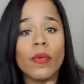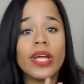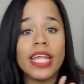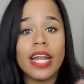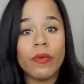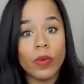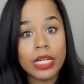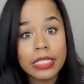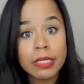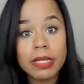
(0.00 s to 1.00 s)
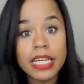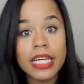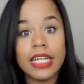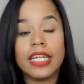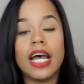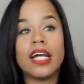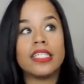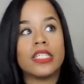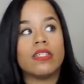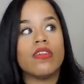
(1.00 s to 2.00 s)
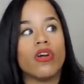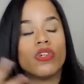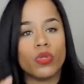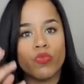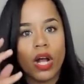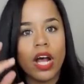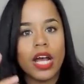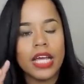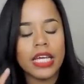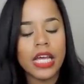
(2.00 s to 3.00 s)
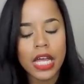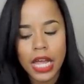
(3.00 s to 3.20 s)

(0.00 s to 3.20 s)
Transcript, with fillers: the way that I want it to be and not, you know, dry.